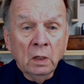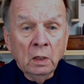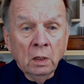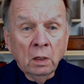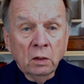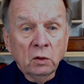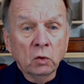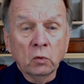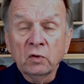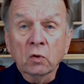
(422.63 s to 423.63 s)
You and
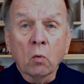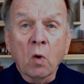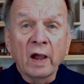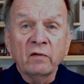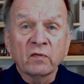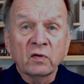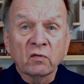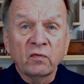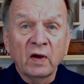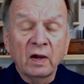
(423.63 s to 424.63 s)
your wife and your
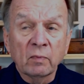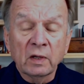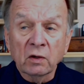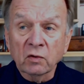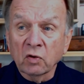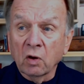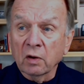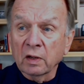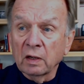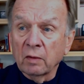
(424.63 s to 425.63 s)
family are talking
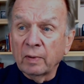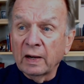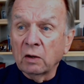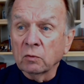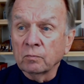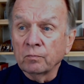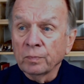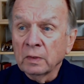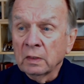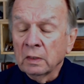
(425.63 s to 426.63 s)
about
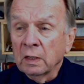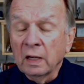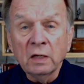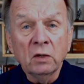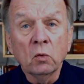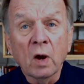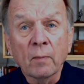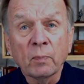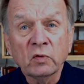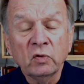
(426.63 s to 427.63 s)
a new
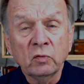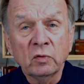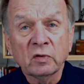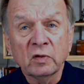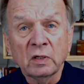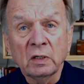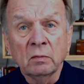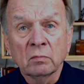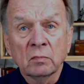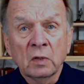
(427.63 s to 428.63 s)
opportunity
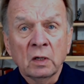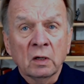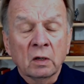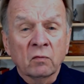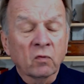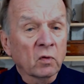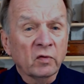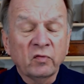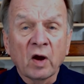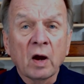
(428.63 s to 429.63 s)
for a
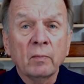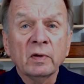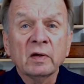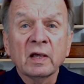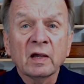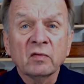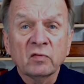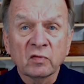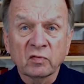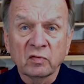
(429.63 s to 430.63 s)
job in Kansas
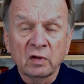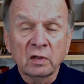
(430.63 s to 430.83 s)
City.